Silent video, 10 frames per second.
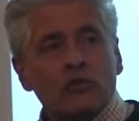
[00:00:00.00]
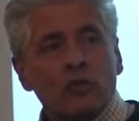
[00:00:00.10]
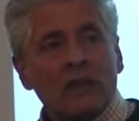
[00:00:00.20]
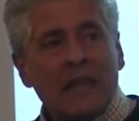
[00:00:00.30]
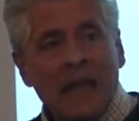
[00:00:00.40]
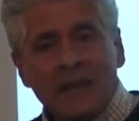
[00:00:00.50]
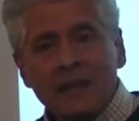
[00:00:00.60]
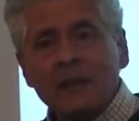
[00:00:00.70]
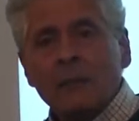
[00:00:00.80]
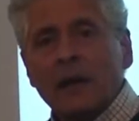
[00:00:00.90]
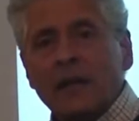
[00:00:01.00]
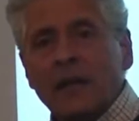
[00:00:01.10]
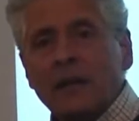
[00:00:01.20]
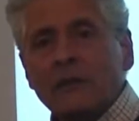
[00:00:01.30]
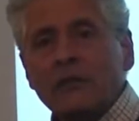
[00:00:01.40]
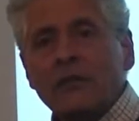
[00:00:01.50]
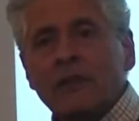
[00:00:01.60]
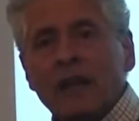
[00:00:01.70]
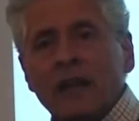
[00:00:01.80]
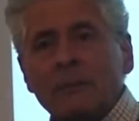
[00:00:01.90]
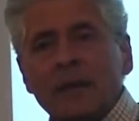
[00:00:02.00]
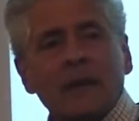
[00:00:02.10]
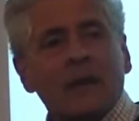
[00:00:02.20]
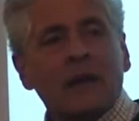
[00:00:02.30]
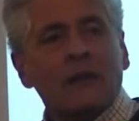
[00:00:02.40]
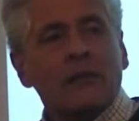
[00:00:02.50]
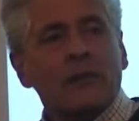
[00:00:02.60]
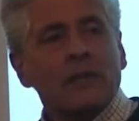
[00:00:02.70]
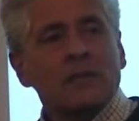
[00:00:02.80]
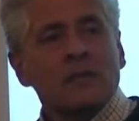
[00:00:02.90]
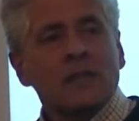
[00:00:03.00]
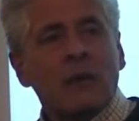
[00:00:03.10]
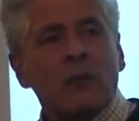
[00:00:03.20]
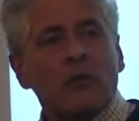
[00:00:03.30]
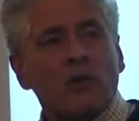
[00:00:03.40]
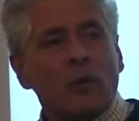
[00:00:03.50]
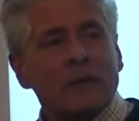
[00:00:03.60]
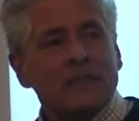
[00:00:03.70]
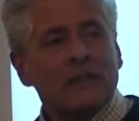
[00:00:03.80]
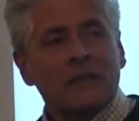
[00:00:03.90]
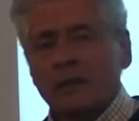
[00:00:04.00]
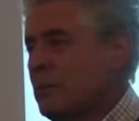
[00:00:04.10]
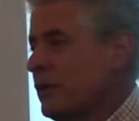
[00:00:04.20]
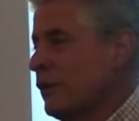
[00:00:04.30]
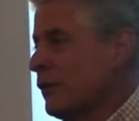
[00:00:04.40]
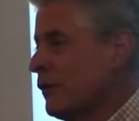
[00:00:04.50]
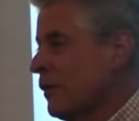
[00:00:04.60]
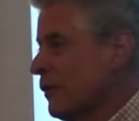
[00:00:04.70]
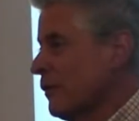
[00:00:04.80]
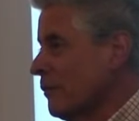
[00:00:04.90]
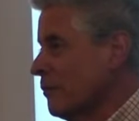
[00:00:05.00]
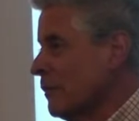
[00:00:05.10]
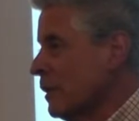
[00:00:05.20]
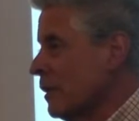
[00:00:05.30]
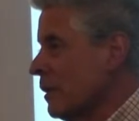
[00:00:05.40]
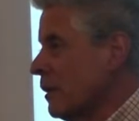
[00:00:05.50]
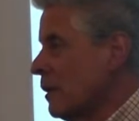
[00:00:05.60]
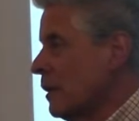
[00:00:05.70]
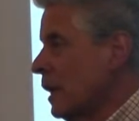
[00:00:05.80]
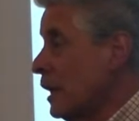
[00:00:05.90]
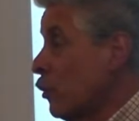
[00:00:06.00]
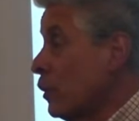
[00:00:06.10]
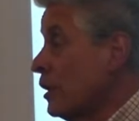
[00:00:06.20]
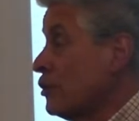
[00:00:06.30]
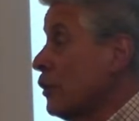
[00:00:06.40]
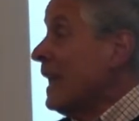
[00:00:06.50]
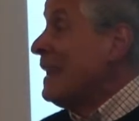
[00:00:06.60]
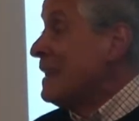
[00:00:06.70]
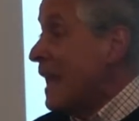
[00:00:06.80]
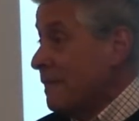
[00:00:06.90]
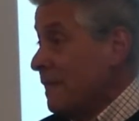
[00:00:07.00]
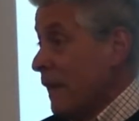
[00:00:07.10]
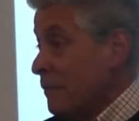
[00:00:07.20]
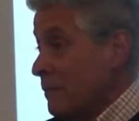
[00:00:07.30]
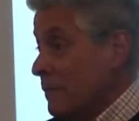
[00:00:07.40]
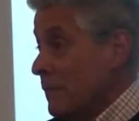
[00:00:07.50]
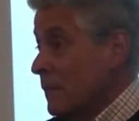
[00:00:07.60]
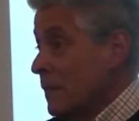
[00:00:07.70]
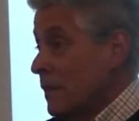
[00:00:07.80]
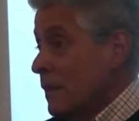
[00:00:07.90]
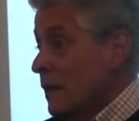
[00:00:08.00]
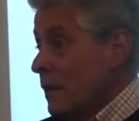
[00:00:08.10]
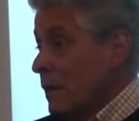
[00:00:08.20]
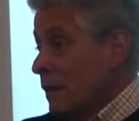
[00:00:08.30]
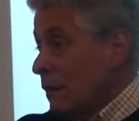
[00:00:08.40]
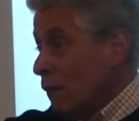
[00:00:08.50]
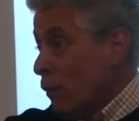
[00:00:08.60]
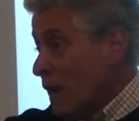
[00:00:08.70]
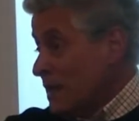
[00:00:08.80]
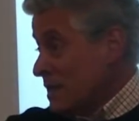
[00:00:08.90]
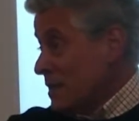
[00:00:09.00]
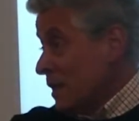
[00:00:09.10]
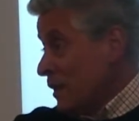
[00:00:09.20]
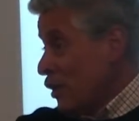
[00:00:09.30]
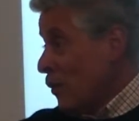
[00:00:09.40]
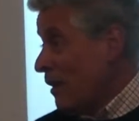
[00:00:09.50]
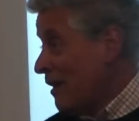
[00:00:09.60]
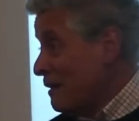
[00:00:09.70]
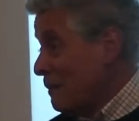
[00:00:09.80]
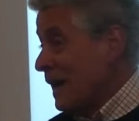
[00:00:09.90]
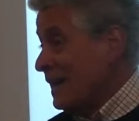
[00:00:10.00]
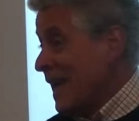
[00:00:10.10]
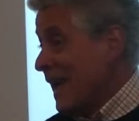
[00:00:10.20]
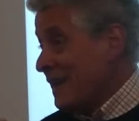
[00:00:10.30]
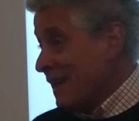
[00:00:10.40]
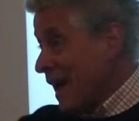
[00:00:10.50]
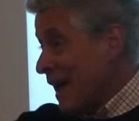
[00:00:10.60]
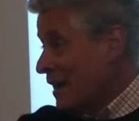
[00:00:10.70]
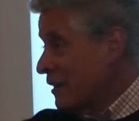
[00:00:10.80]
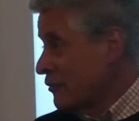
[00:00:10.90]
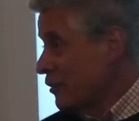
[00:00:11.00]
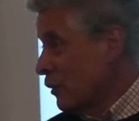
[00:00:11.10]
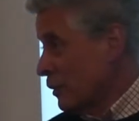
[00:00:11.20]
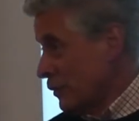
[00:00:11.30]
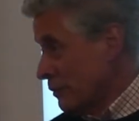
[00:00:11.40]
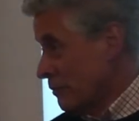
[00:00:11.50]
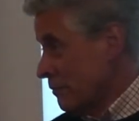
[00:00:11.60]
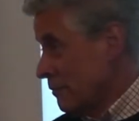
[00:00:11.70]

to lend money to developing countries that were raw material producers in order to indebt them. Once you are in my debt, I control you.